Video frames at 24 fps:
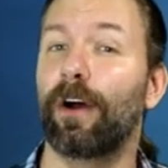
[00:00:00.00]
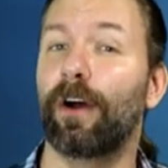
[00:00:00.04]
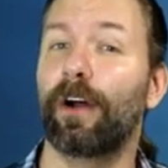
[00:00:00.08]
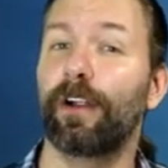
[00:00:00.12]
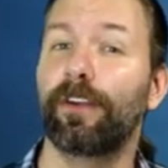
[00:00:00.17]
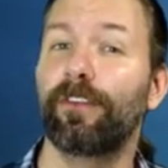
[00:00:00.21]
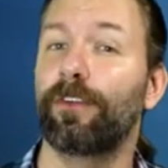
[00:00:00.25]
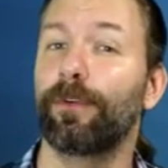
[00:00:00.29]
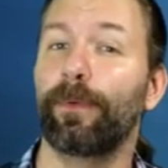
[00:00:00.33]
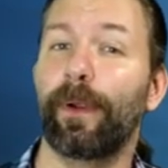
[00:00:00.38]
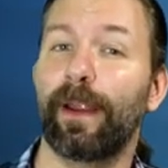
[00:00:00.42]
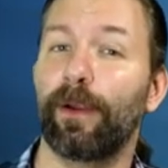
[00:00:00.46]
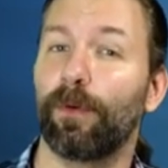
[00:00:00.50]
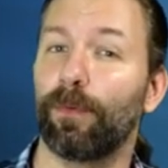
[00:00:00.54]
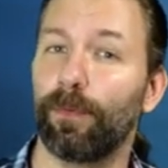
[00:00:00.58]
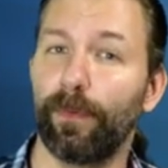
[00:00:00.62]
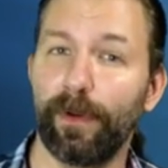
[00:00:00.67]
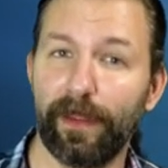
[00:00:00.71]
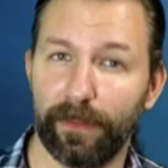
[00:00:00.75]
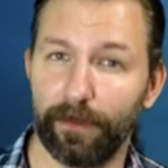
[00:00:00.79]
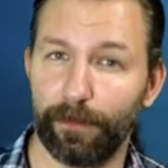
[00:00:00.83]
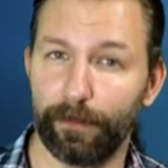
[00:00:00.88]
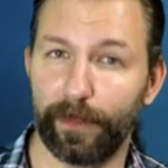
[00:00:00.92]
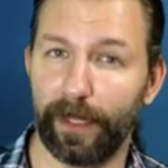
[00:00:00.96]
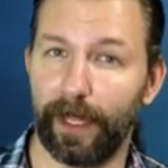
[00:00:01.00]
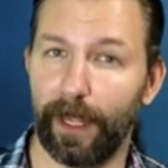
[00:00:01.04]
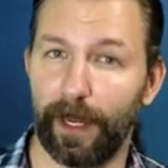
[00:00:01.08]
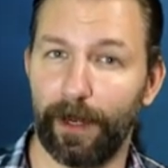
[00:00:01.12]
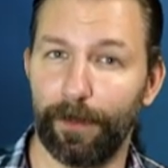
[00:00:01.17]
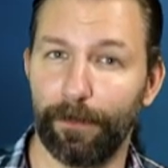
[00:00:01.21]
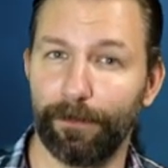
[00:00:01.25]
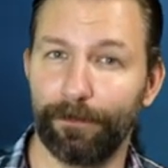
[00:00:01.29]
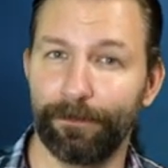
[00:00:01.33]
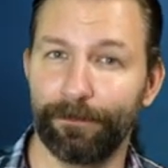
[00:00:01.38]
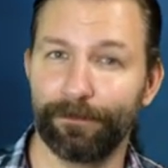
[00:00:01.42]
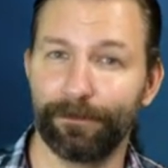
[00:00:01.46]
onto a rhythm
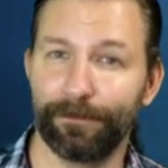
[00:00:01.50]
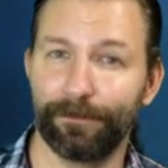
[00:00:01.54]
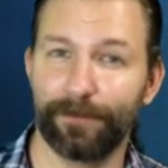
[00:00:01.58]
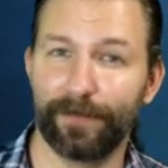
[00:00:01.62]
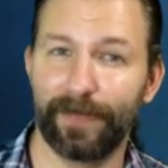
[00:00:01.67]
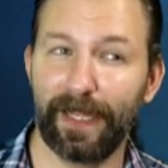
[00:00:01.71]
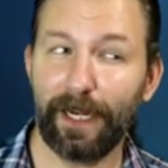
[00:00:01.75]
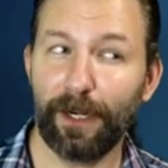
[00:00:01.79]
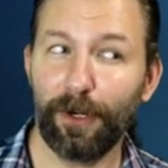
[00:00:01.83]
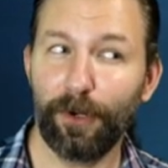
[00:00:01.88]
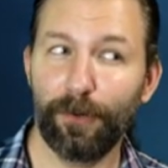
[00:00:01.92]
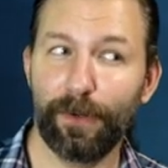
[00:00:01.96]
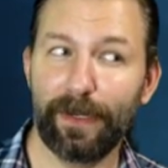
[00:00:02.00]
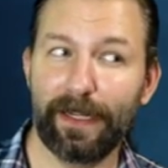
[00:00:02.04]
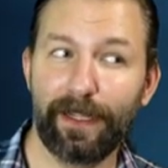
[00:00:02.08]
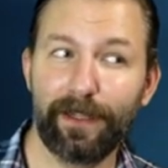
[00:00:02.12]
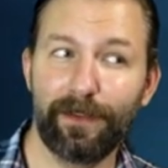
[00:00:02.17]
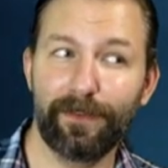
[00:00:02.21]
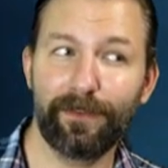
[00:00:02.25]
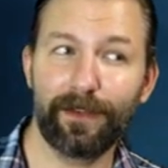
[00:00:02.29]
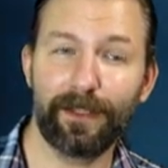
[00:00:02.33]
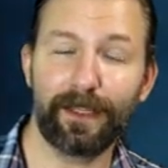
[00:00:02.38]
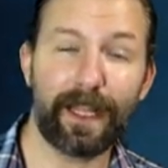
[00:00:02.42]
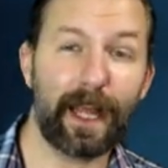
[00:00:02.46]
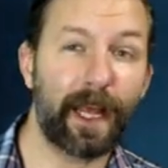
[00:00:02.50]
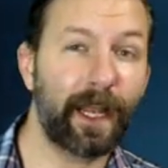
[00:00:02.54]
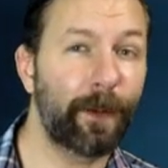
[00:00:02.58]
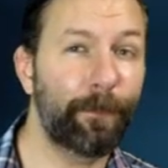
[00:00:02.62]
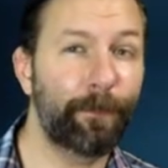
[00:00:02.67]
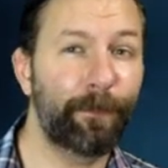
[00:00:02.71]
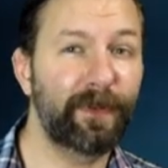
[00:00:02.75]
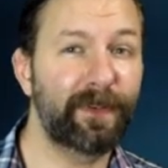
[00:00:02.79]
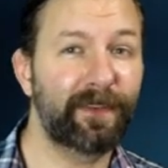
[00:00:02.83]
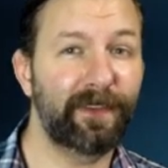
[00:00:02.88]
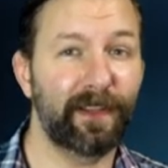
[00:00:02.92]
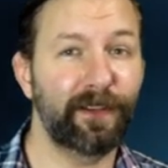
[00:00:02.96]
game, there is a lot
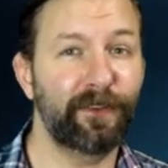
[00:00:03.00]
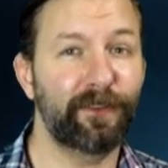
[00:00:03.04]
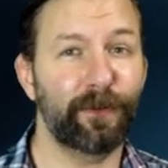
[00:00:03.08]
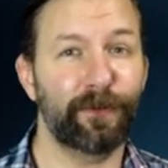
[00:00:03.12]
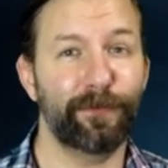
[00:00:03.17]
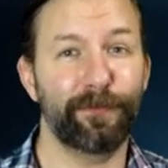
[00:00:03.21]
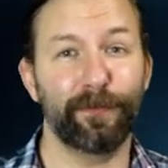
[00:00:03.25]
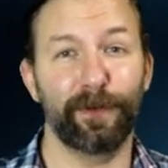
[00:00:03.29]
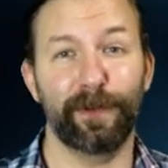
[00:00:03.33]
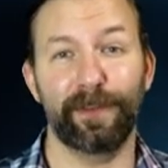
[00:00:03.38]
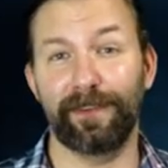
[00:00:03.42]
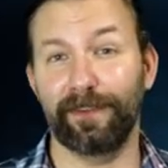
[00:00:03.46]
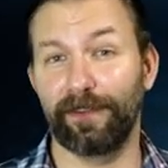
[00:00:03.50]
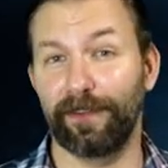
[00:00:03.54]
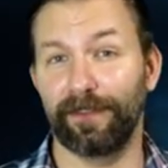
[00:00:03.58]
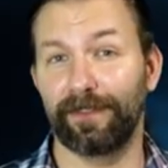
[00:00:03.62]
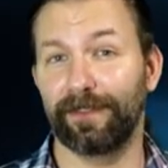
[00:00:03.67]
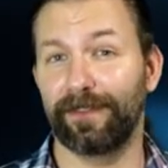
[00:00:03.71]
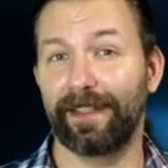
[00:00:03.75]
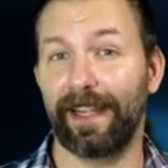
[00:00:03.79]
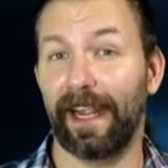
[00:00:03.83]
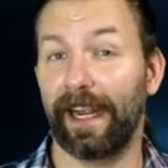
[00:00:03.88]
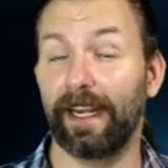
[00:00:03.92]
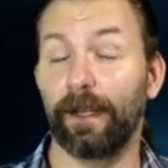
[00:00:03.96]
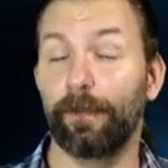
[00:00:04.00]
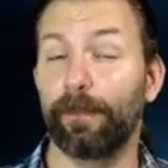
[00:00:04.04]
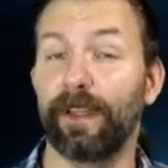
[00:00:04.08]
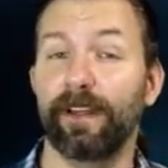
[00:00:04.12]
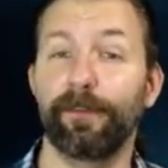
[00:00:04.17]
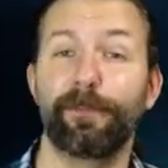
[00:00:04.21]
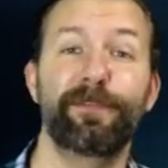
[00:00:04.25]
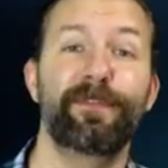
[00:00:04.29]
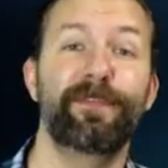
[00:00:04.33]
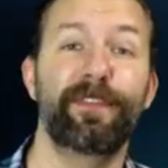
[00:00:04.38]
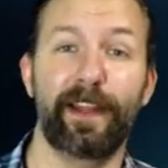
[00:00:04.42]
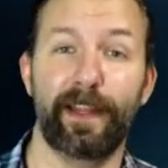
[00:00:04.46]
of potential for it to just kind of be
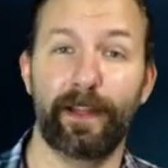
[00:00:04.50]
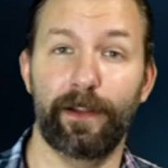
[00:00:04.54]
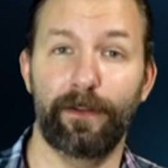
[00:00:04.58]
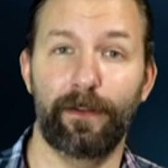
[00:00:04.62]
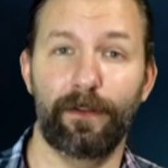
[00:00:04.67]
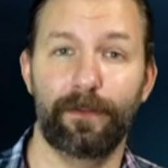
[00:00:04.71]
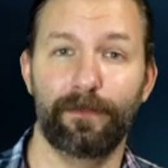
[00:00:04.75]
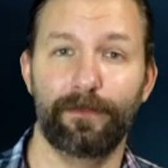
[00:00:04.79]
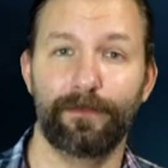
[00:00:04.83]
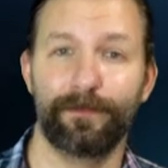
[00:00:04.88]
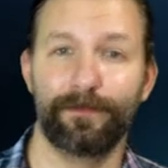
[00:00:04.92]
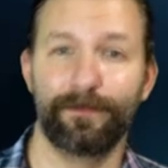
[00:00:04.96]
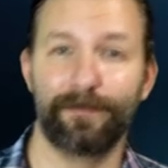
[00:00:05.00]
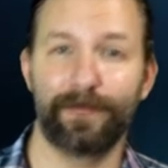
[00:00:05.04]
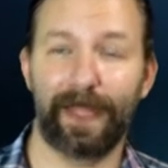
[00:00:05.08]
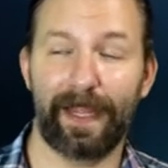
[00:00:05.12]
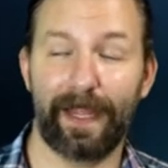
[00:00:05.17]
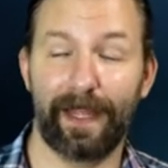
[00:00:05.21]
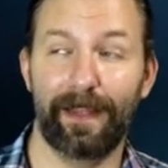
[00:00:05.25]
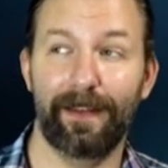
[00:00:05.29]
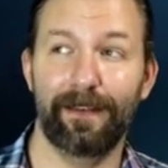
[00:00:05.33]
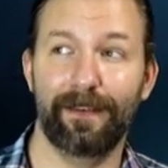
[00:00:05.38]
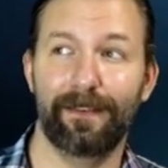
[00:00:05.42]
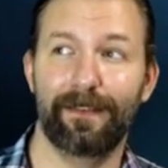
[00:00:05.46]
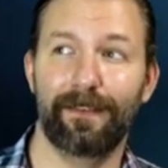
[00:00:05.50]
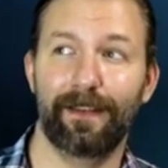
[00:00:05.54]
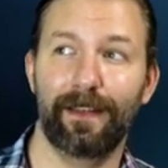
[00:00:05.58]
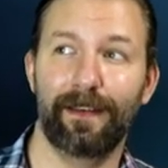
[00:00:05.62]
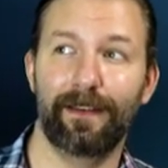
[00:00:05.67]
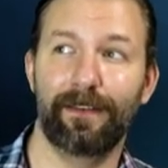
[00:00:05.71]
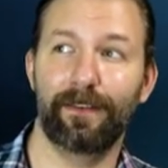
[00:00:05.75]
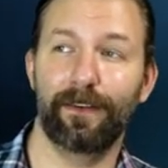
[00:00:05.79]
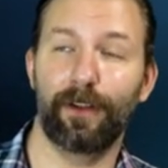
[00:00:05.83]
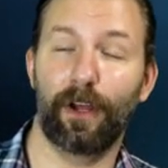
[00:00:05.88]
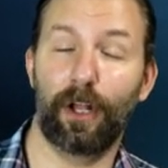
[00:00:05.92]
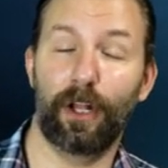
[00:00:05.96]
a fail. And
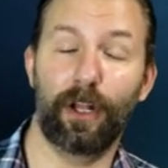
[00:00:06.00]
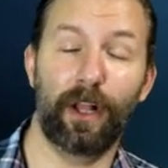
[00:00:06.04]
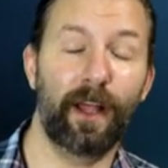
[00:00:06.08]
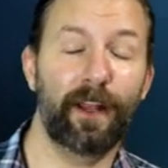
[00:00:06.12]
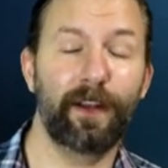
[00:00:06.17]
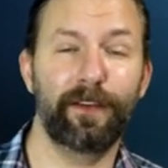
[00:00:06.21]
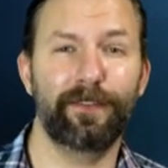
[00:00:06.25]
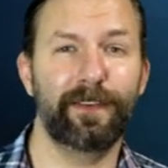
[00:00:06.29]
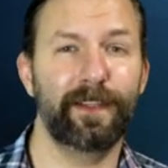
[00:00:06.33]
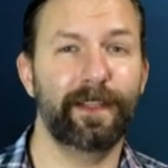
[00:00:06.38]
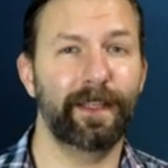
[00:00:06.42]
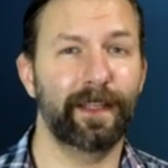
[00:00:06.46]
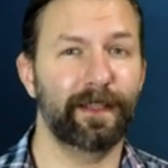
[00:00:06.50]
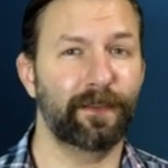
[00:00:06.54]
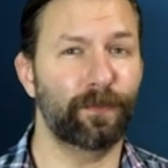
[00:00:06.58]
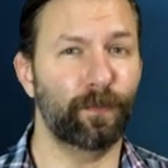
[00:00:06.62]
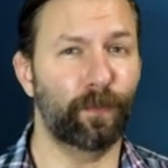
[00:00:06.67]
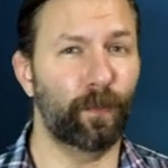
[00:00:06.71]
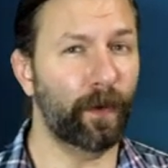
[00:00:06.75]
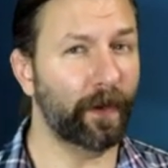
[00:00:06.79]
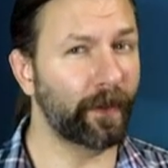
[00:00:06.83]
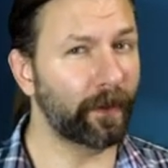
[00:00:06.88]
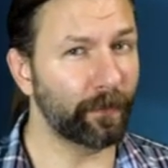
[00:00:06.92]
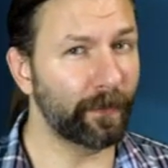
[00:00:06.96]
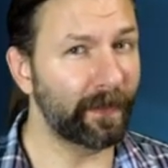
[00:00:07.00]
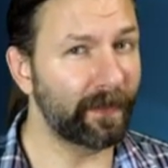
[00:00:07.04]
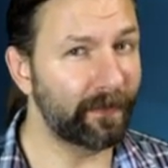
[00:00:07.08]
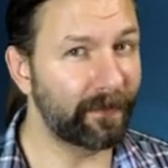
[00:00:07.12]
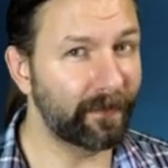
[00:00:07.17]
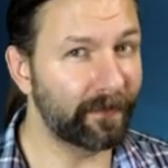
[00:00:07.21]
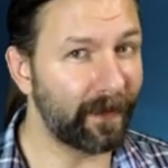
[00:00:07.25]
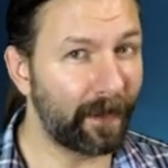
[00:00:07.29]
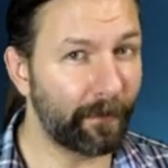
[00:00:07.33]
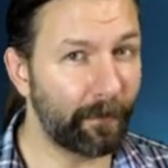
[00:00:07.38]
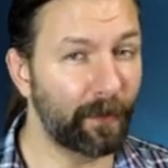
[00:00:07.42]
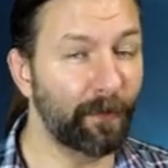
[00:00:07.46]
in all honesty, that's one of the
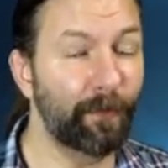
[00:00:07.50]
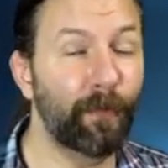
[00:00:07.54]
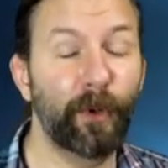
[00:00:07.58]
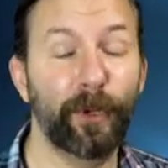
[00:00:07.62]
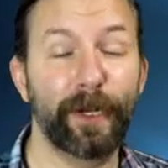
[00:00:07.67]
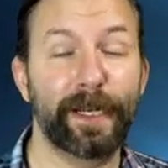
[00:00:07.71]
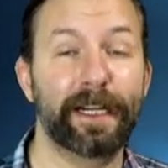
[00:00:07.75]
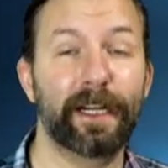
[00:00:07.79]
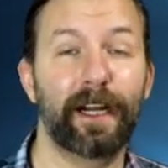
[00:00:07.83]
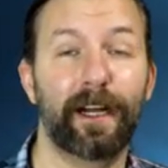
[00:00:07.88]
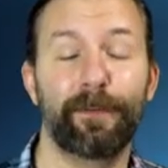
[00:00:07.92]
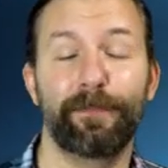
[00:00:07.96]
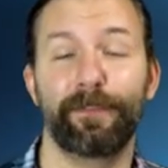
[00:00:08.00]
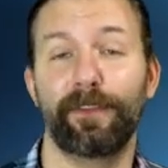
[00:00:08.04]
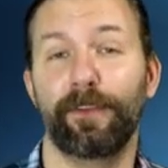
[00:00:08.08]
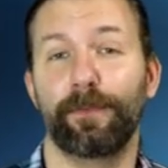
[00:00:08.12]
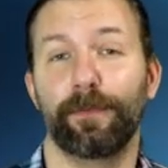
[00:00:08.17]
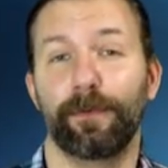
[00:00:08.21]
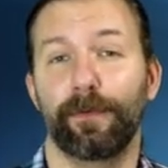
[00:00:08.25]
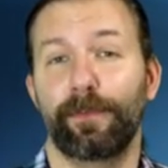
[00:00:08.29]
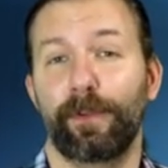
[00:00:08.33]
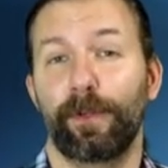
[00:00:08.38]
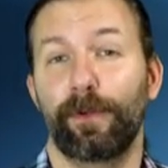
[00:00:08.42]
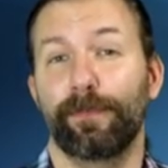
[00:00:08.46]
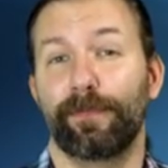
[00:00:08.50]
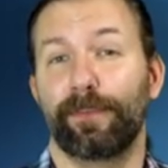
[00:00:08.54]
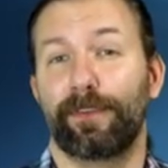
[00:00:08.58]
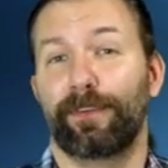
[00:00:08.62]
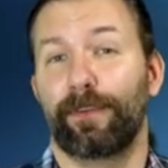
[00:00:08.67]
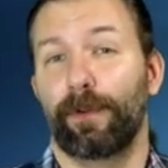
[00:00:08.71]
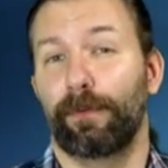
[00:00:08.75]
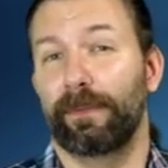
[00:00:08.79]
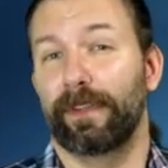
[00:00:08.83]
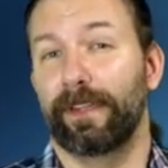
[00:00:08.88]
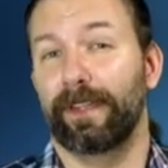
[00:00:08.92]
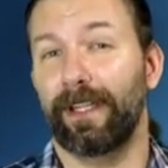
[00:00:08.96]
reasons I've been putting off this review for
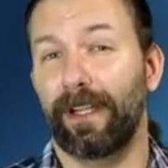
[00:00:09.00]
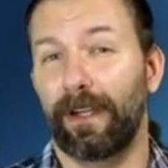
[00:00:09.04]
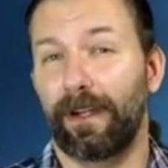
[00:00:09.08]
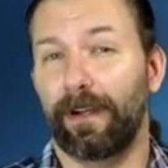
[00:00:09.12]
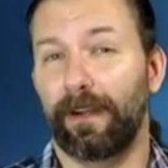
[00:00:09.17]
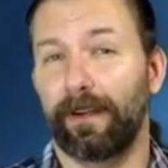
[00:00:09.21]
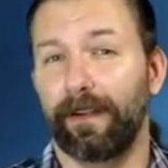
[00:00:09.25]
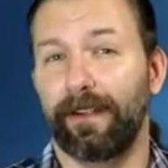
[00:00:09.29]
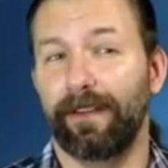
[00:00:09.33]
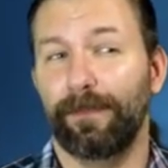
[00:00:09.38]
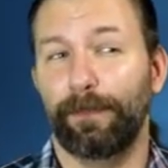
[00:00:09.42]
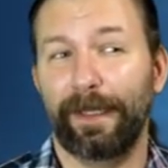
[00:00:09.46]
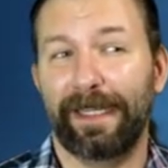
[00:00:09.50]
so long is